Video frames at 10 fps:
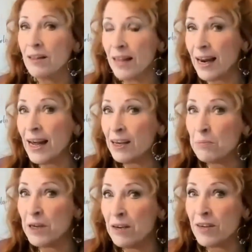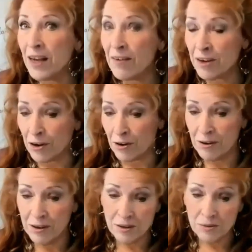That had to be even
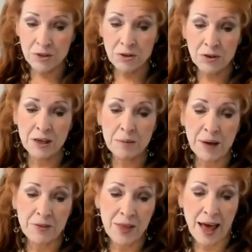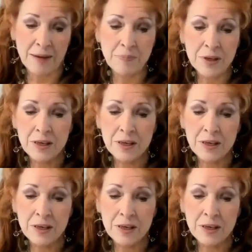heavier when you think about that.